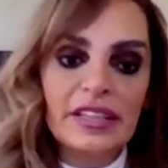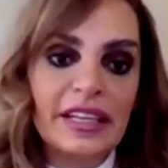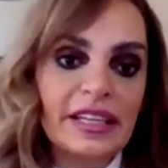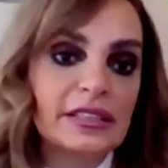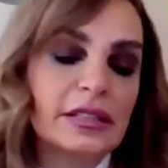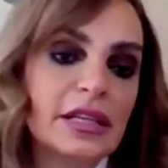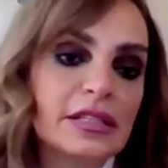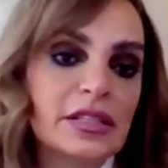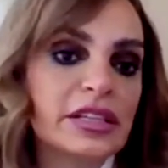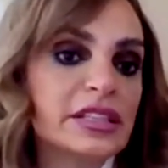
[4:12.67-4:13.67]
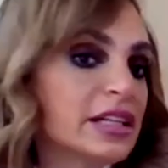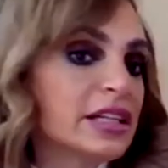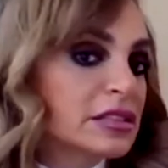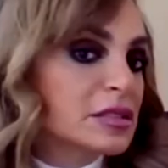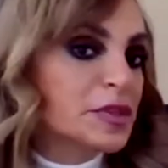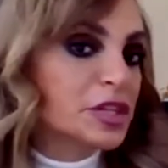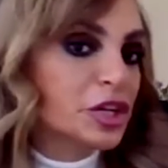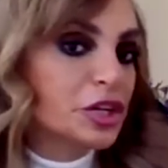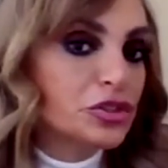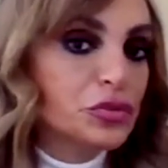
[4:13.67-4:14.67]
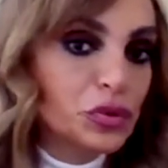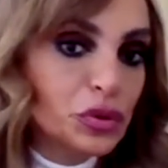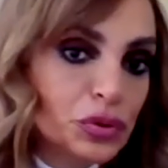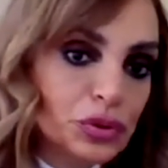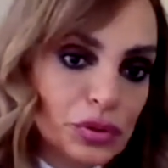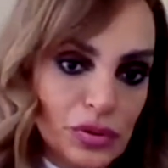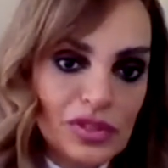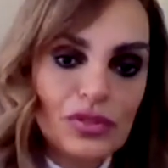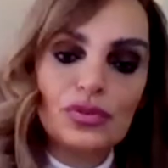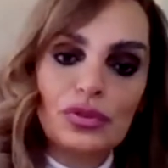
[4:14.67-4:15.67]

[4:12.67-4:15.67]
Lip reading: candidate being interviewed to